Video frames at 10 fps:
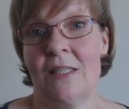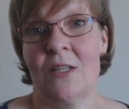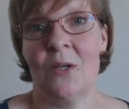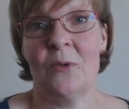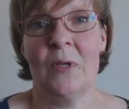
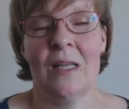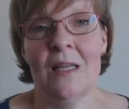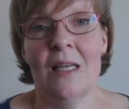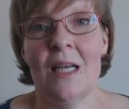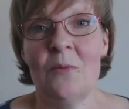So
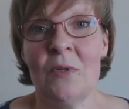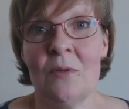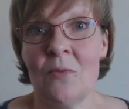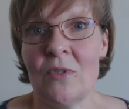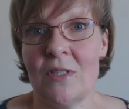I
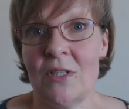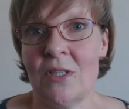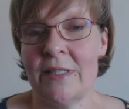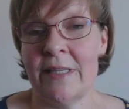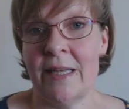wouldn't want
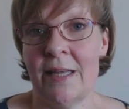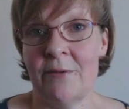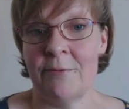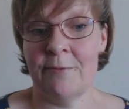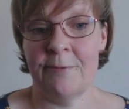her to
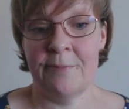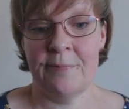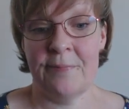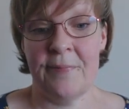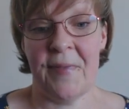have
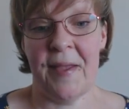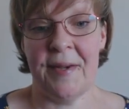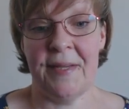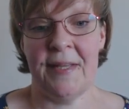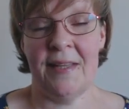
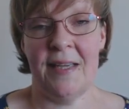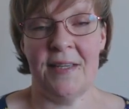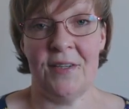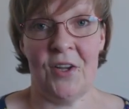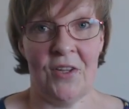
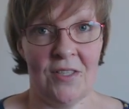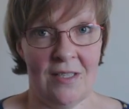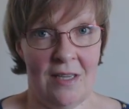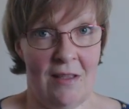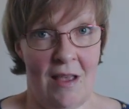anything
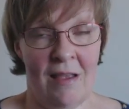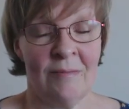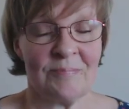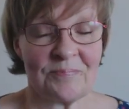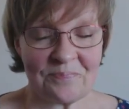nasty there.